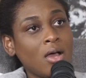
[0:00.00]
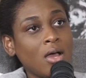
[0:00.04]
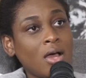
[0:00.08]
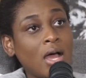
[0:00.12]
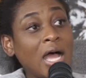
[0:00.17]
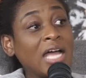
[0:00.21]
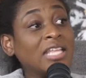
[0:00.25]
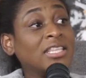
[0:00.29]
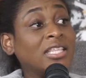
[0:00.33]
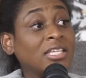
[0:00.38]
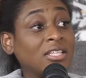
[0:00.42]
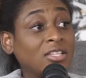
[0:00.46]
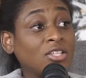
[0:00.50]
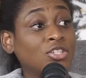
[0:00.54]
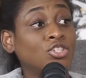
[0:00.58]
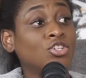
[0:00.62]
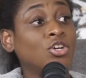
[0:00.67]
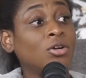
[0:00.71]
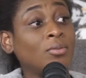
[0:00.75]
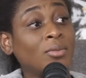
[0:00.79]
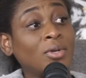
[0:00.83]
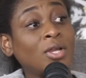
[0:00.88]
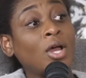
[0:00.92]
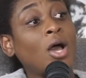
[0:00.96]
I think the
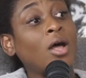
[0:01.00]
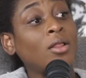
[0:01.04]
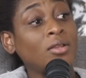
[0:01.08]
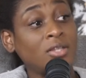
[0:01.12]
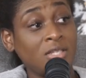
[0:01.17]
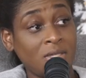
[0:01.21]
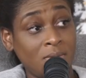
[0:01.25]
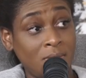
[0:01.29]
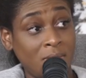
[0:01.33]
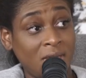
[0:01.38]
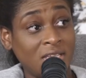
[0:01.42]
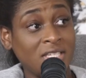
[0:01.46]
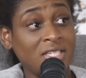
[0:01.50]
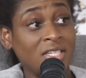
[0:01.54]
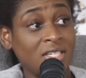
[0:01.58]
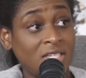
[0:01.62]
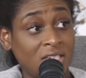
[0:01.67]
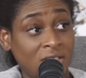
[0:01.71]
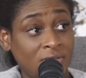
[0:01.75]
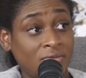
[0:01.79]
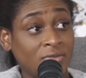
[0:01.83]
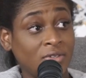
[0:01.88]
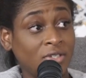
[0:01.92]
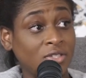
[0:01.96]
terminology makes a
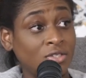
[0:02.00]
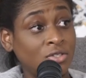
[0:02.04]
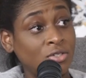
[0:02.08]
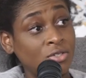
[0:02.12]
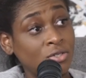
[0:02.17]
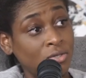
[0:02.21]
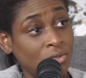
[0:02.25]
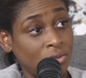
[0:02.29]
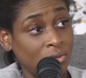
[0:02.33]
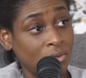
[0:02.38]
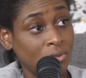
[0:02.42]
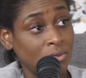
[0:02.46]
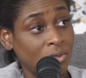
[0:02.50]
difference too.